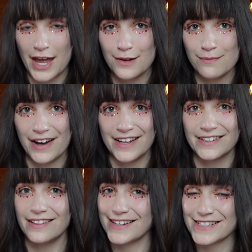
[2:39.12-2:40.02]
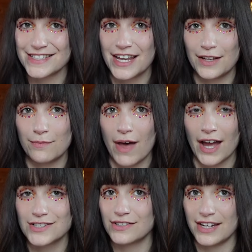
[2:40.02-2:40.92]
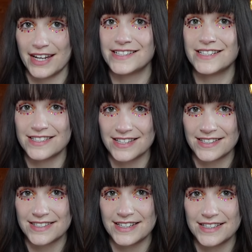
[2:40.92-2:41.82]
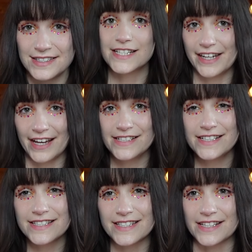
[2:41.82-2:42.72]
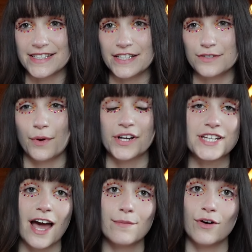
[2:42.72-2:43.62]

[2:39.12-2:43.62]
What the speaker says: that in mind, let's take it back to the 1960s. The 1960s were a time